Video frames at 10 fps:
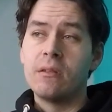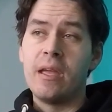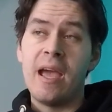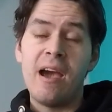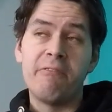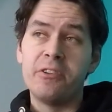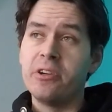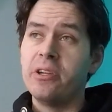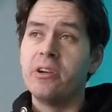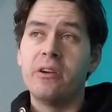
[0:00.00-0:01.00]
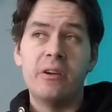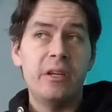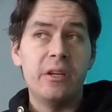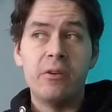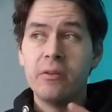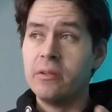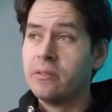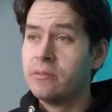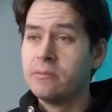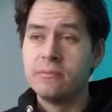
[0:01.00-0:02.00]
after your, you know,
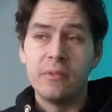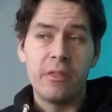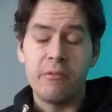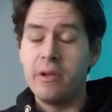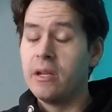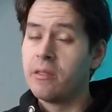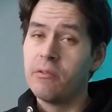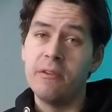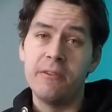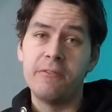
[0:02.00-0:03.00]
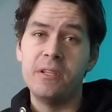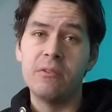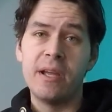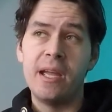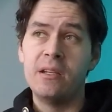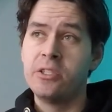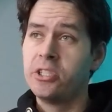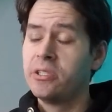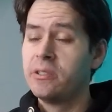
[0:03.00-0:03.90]
3 to 350 range,